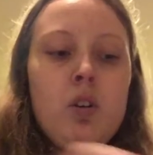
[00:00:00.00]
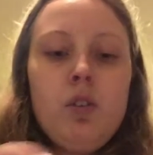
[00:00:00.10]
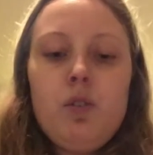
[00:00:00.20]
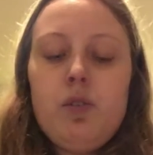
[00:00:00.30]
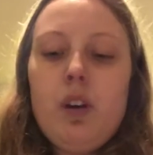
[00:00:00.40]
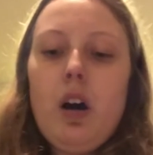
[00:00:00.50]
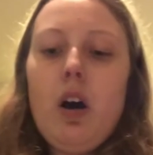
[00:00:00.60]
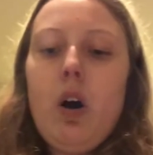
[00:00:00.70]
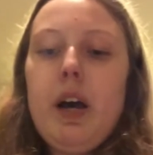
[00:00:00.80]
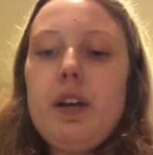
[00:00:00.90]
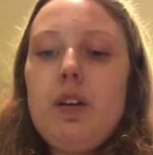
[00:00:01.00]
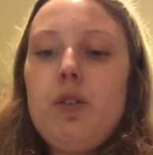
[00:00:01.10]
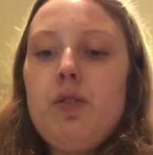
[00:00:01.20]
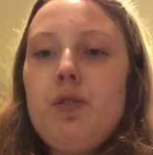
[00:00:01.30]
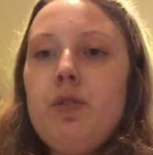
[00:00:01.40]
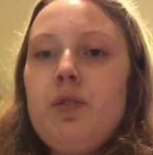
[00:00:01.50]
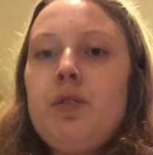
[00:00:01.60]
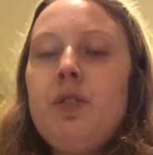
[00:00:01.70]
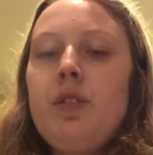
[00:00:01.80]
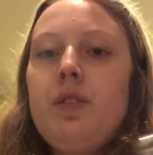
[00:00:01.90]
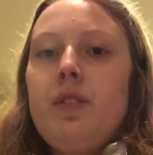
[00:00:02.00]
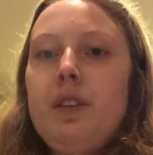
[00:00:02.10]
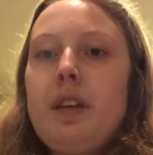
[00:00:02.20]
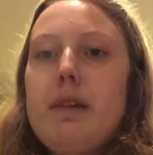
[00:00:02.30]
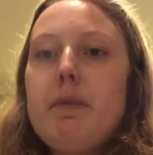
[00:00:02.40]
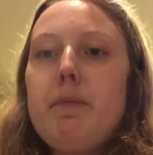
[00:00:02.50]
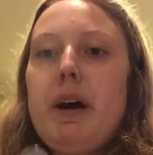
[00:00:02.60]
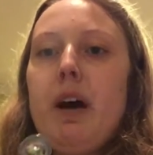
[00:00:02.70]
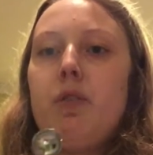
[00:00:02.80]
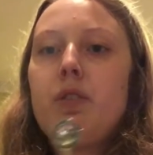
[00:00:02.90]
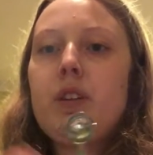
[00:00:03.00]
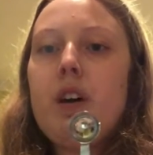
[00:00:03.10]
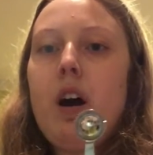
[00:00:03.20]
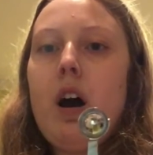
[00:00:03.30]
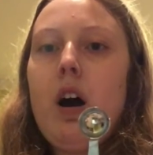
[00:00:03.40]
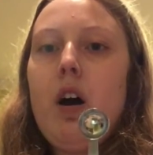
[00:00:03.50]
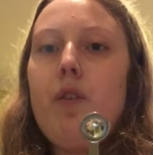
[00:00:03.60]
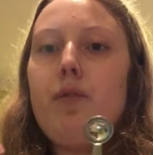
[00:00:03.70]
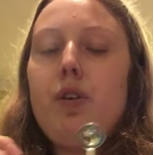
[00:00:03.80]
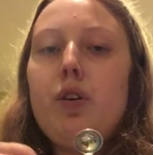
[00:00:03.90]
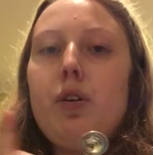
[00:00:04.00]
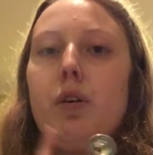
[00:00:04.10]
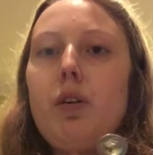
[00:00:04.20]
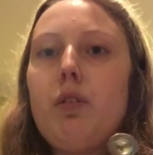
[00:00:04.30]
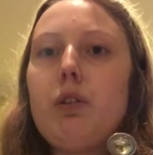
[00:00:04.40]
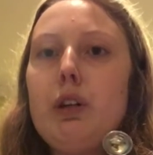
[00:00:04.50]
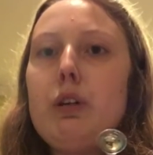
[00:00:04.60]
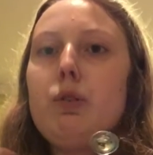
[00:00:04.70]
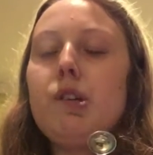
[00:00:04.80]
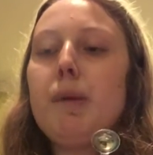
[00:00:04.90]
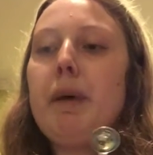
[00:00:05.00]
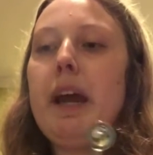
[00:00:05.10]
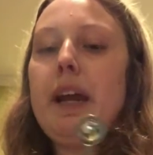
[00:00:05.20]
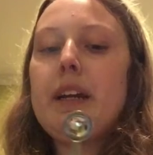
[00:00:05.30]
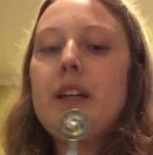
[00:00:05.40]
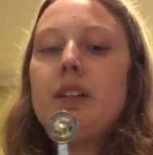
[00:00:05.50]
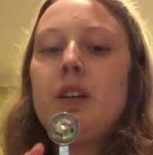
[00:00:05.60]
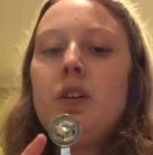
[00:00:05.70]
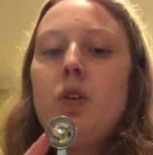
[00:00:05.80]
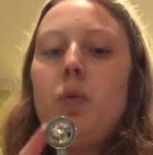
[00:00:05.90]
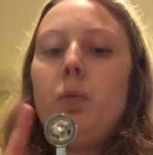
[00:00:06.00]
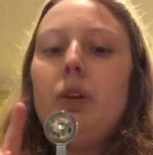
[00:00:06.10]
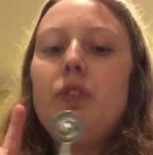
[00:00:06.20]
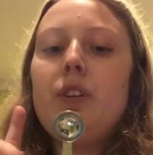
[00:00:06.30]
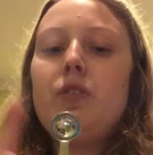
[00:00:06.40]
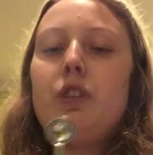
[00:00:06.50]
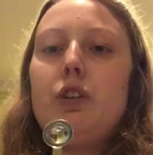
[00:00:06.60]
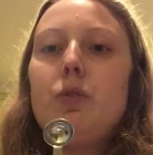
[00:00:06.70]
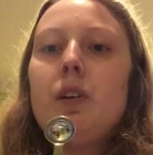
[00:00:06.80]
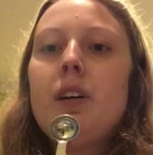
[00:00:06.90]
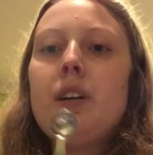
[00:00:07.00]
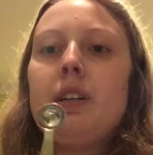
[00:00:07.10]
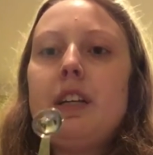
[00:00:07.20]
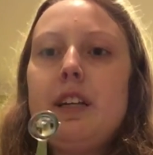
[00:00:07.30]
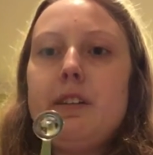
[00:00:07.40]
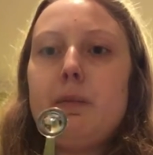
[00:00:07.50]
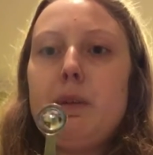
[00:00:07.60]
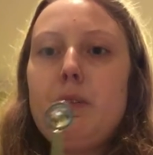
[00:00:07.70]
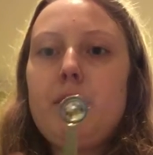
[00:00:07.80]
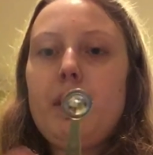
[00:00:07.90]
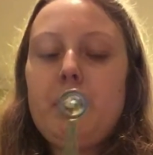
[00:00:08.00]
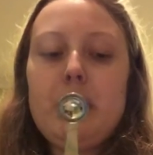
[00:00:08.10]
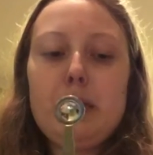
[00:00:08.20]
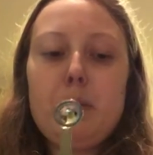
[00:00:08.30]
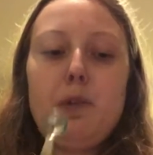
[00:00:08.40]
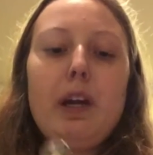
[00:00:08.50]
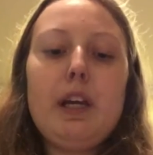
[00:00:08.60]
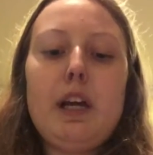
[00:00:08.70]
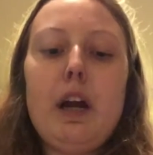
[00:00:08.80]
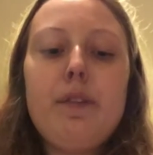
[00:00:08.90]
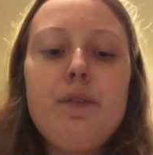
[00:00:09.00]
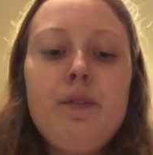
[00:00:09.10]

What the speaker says: So I use the same amount of glue to paint, which is 2 teaspoons, I have a teaspoon right here,